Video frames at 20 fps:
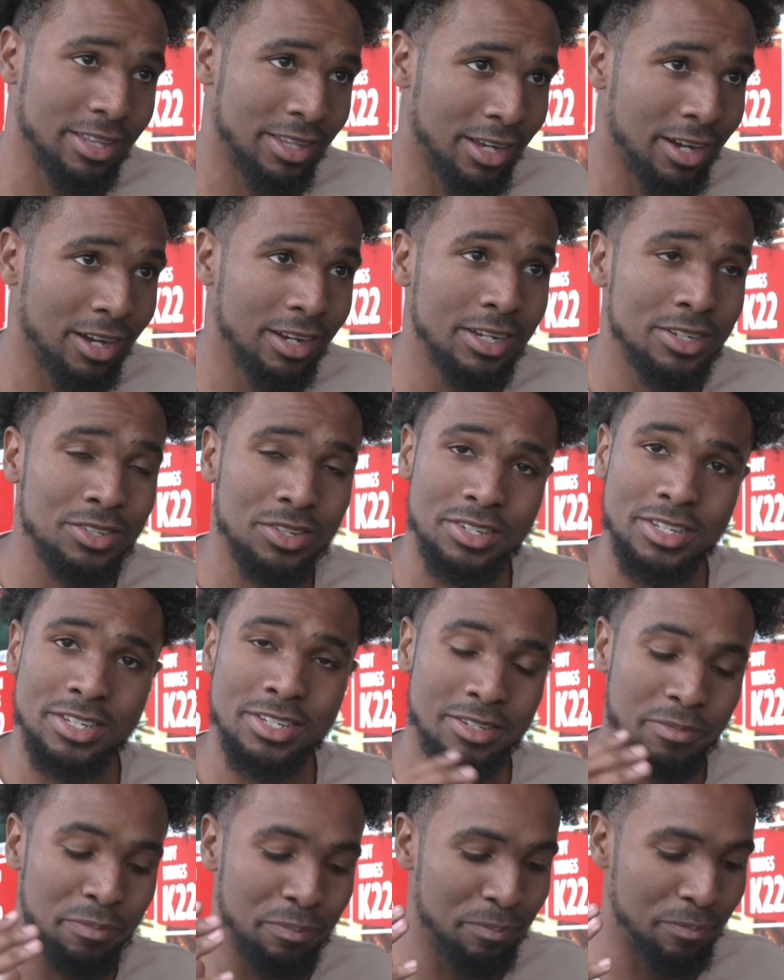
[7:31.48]
Garlic sauce
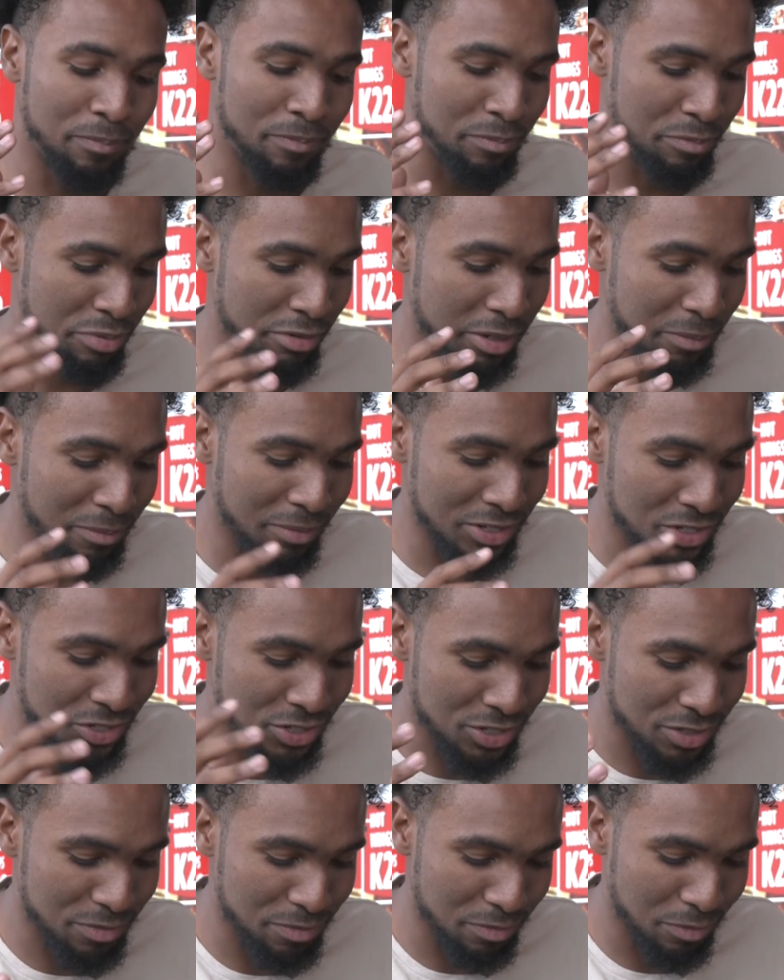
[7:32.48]
is pretty
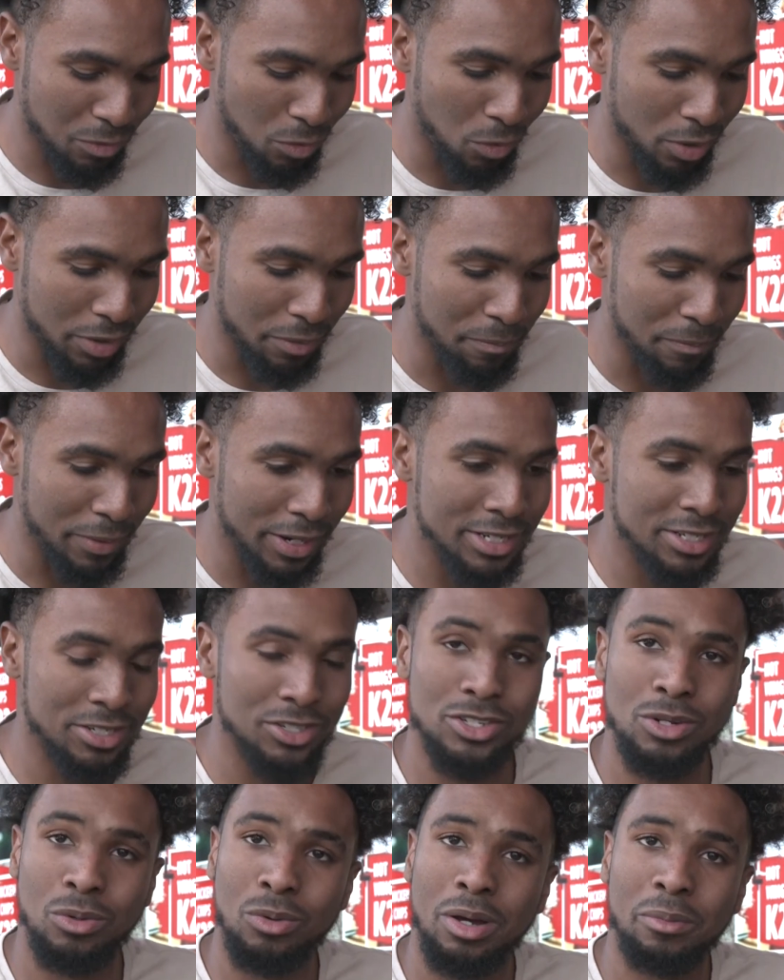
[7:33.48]
much what makes a
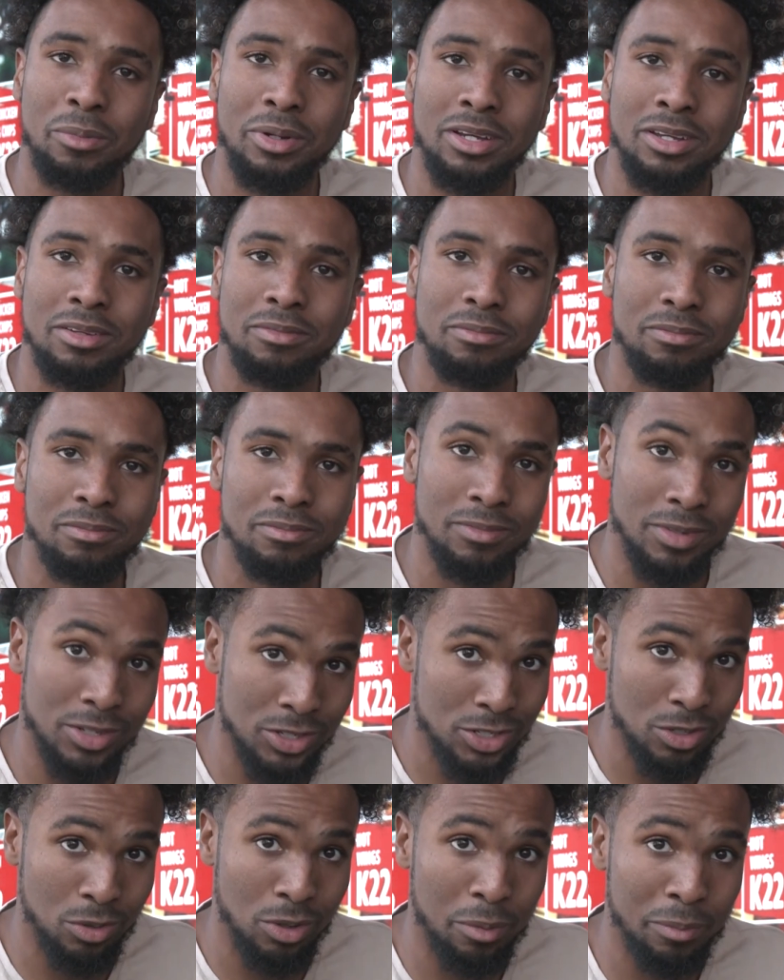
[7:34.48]
shawarma.
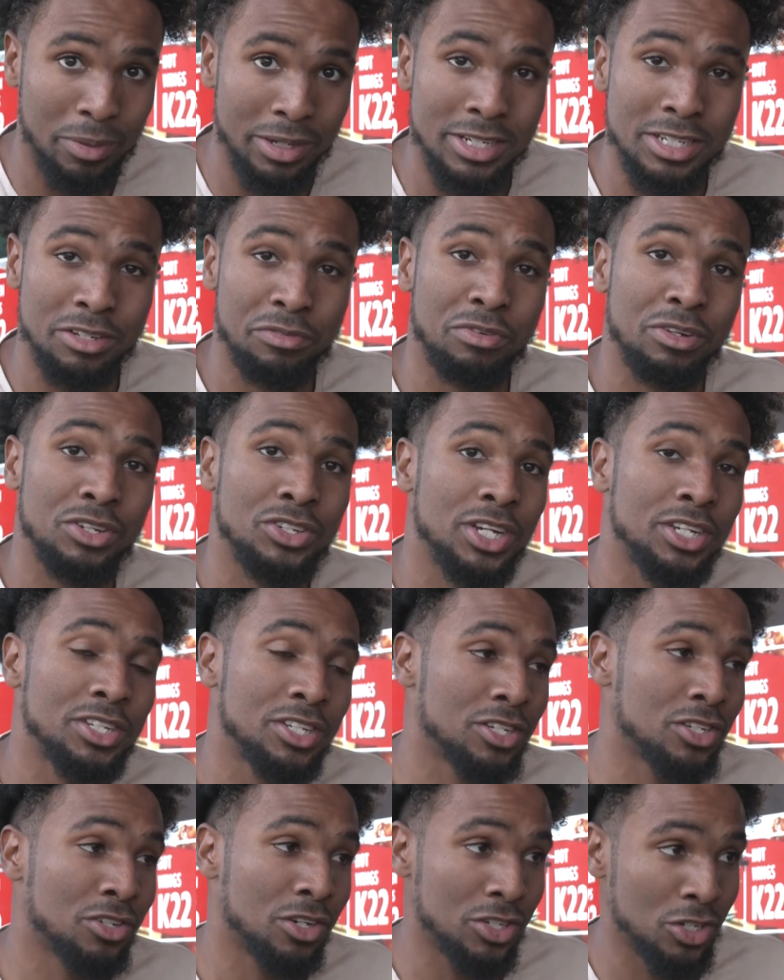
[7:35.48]
It differentiates a
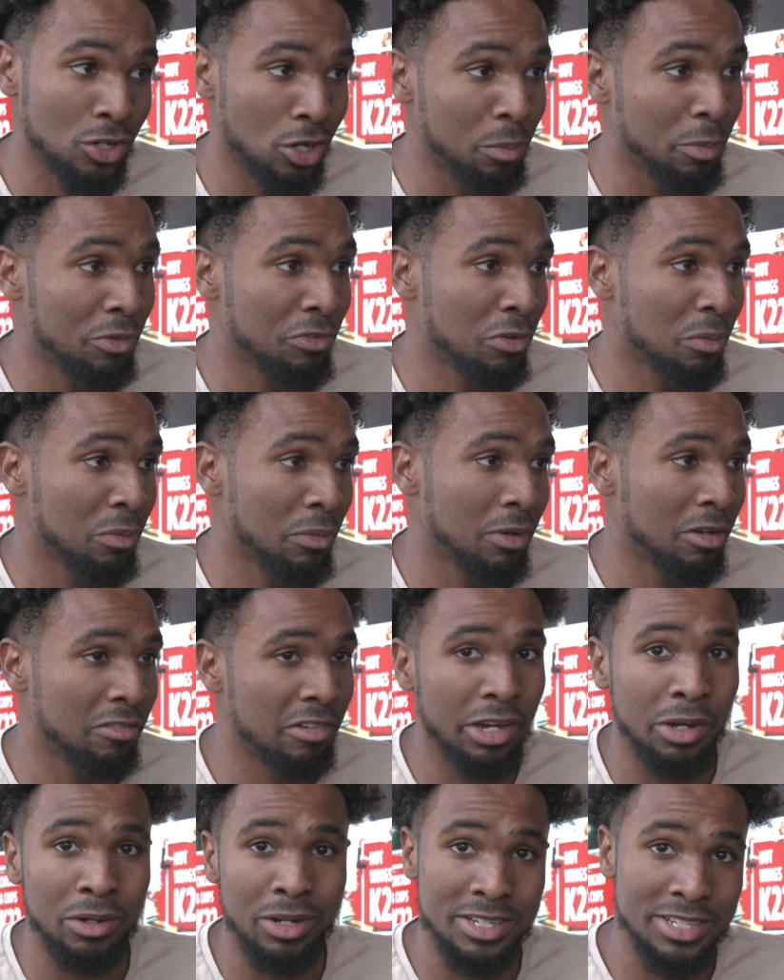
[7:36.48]
shawarma from a
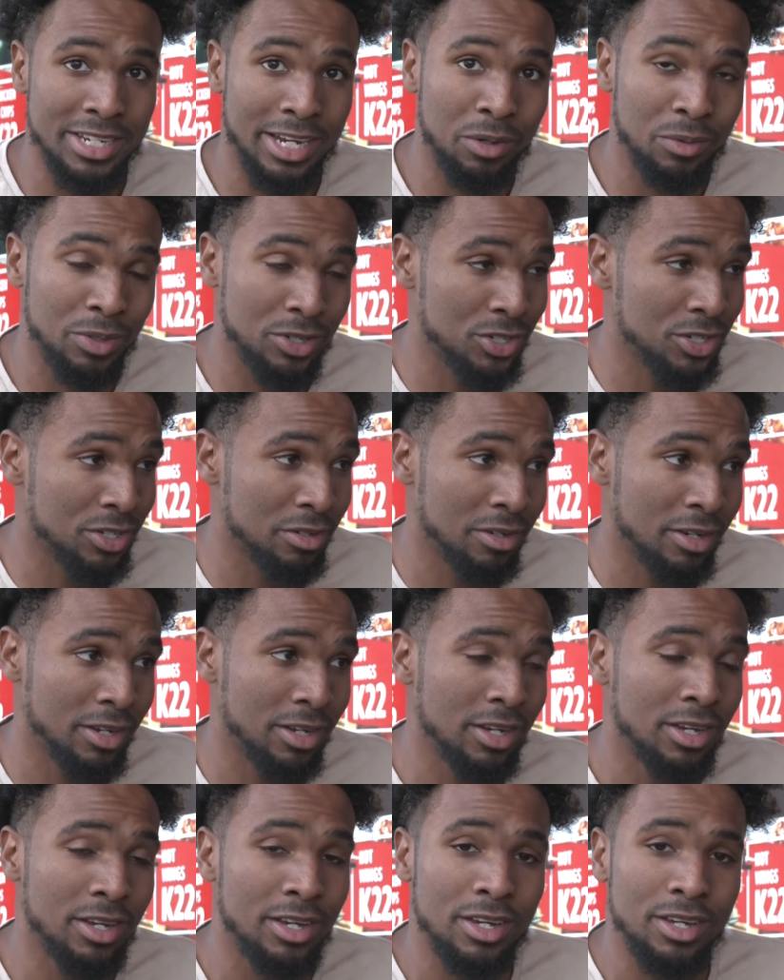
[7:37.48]
regular sandwich.
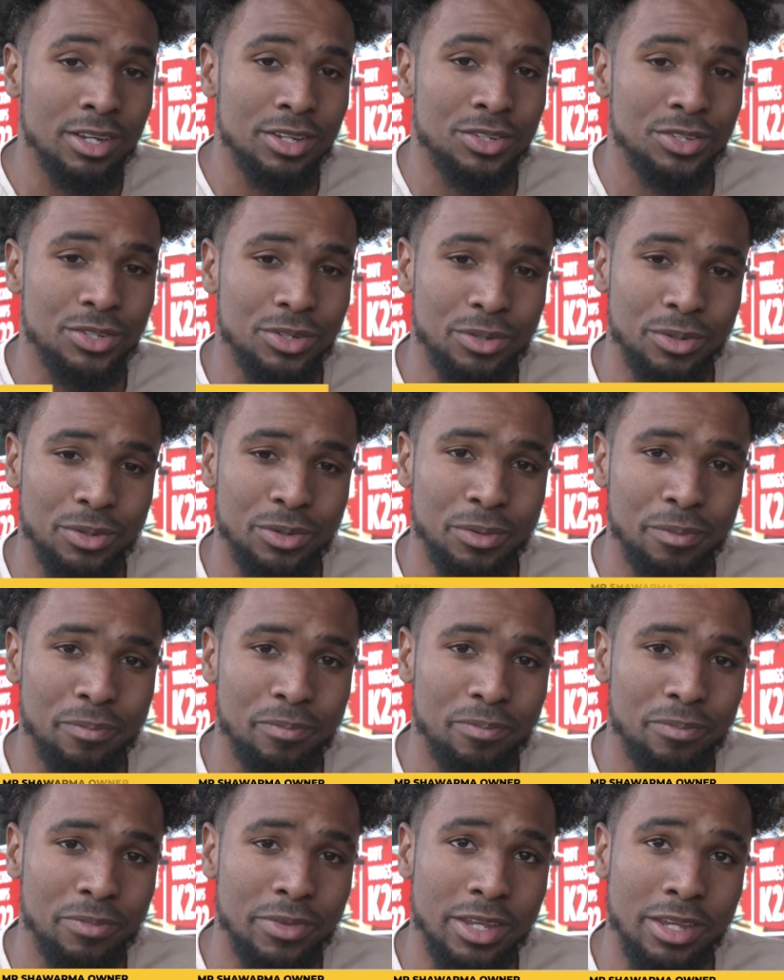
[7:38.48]
So
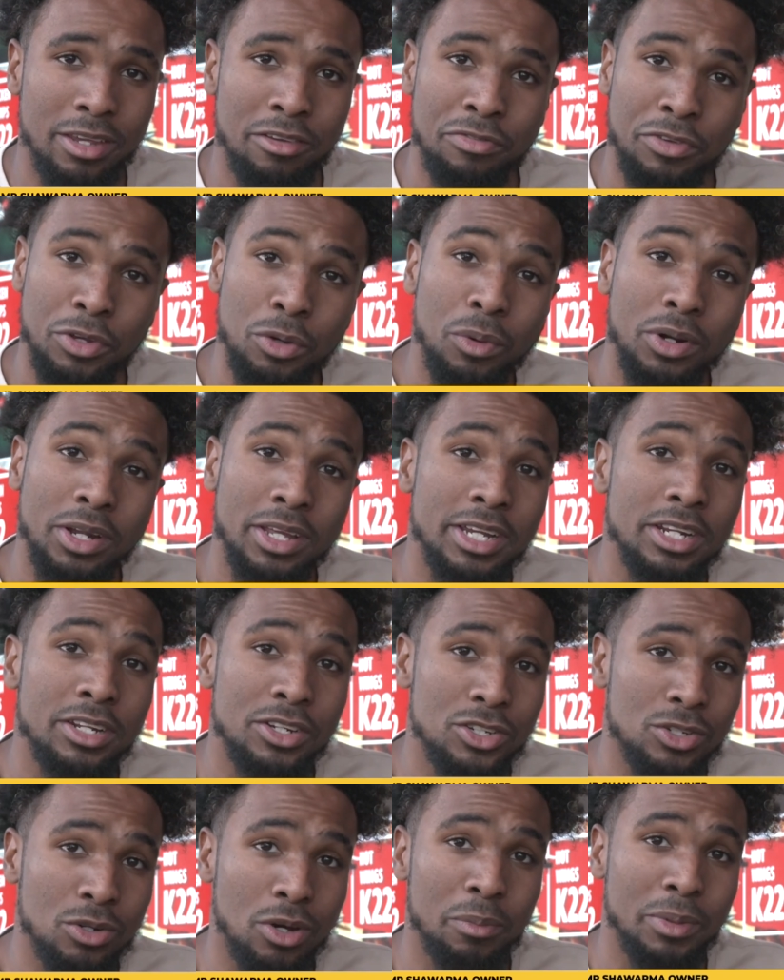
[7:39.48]
if you want to eat a
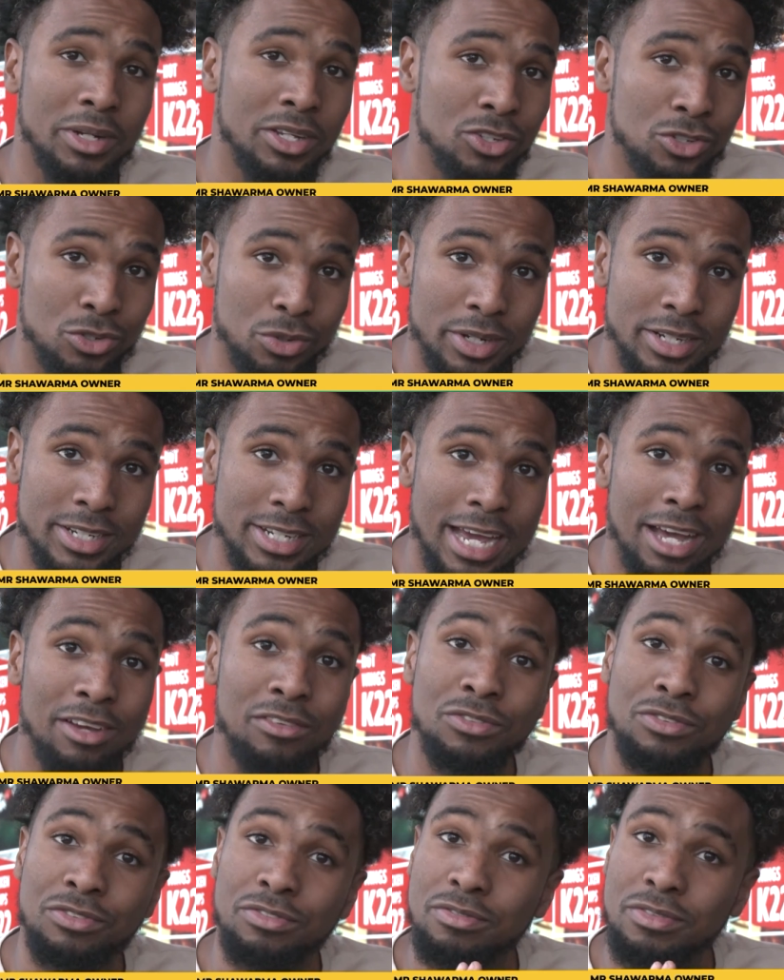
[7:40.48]
shawarma and enjoy it, have
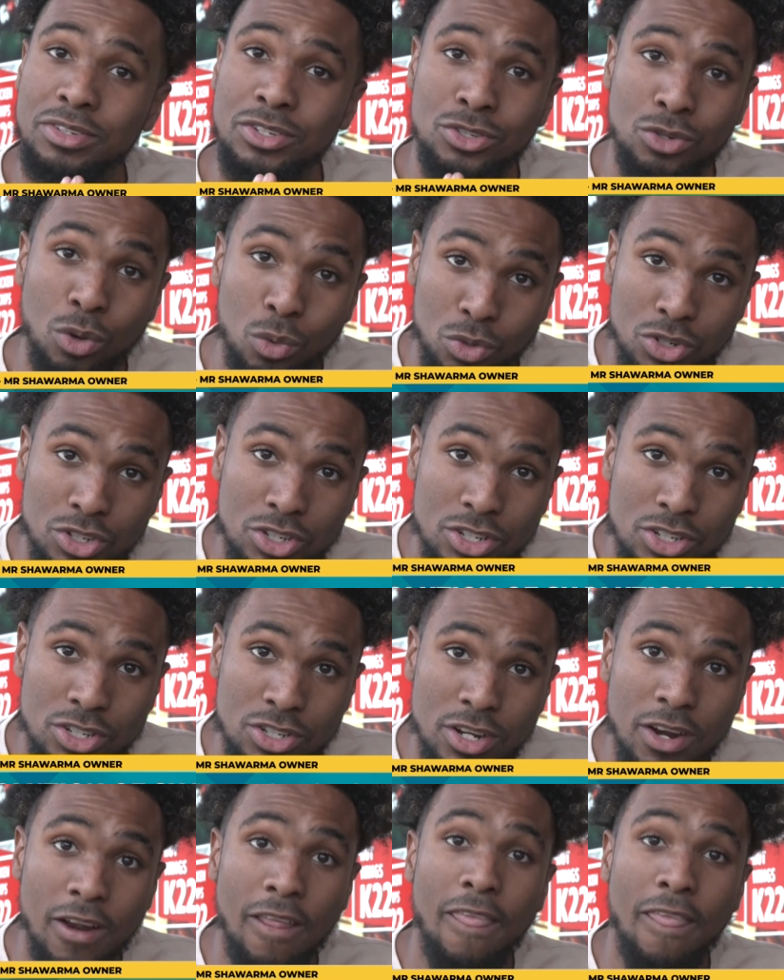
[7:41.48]
salt,